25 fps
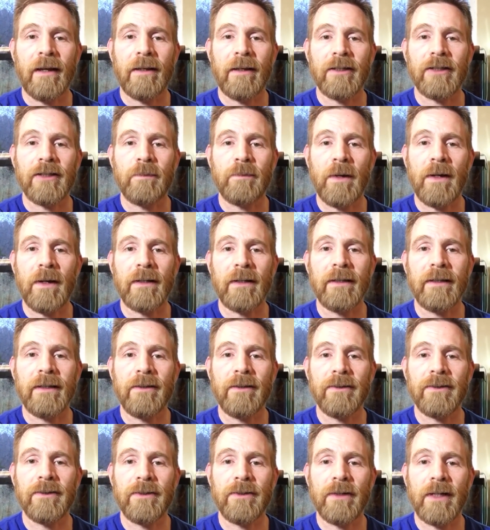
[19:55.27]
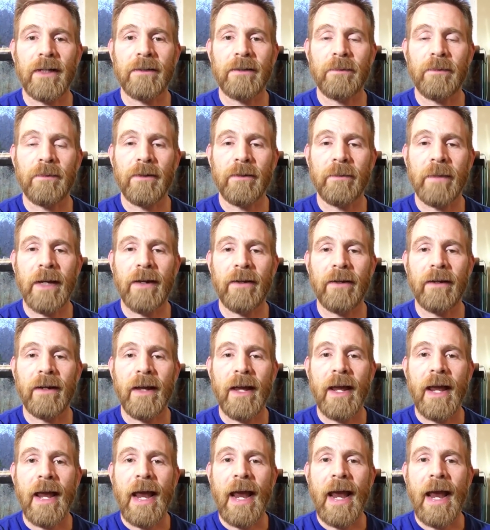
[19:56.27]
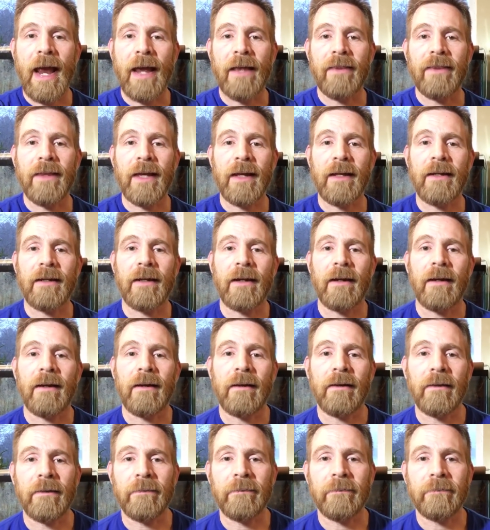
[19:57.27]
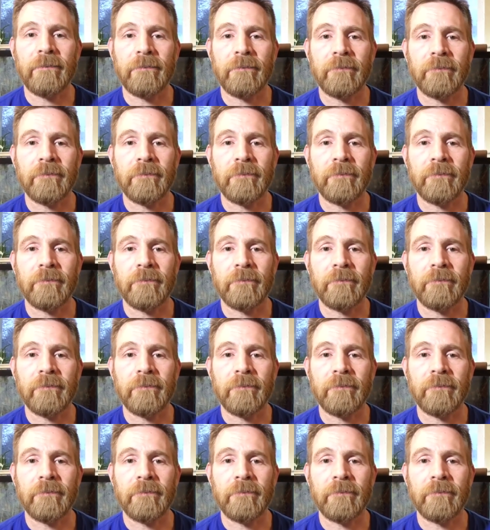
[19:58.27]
Spot clean those urates, pull them out, and then um,